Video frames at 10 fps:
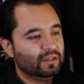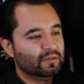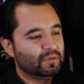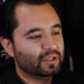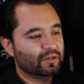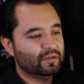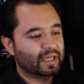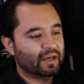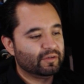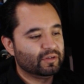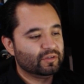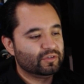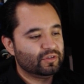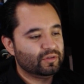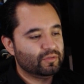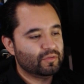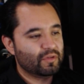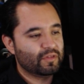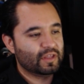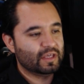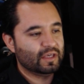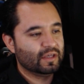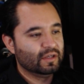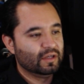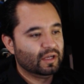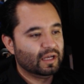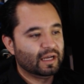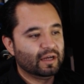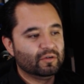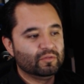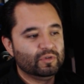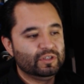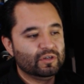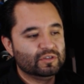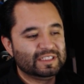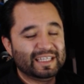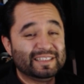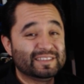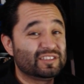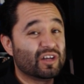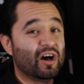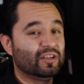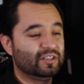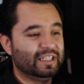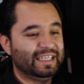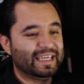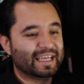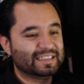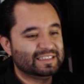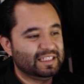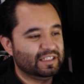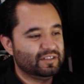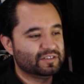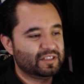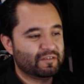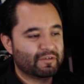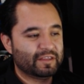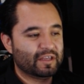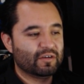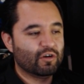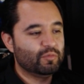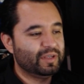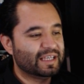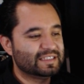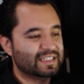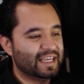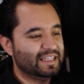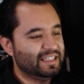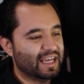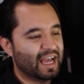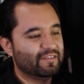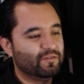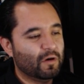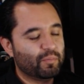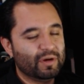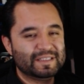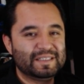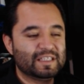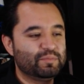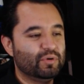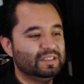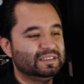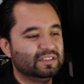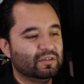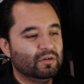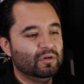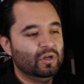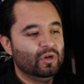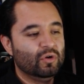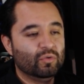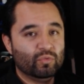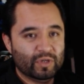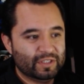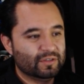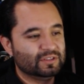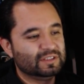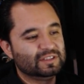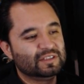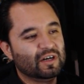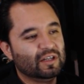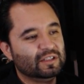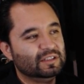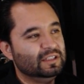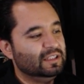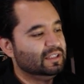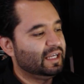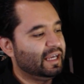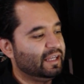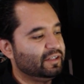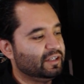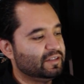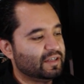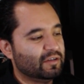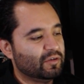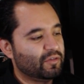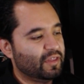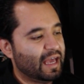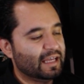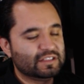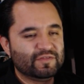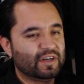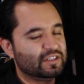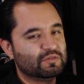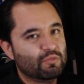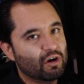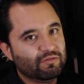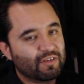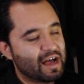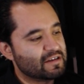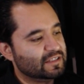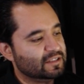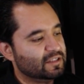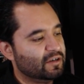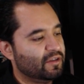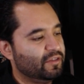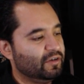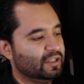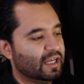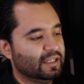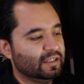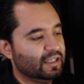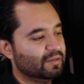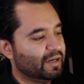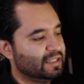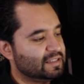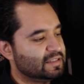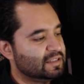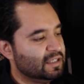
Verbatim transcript: We're going to go down to the uh, Windows Installer E X E. You'll see it right there, O B S N D I four point six point zero Windows Installer. And you're going to download that. It's a very small file, six hundred thirty-nine kilobytes.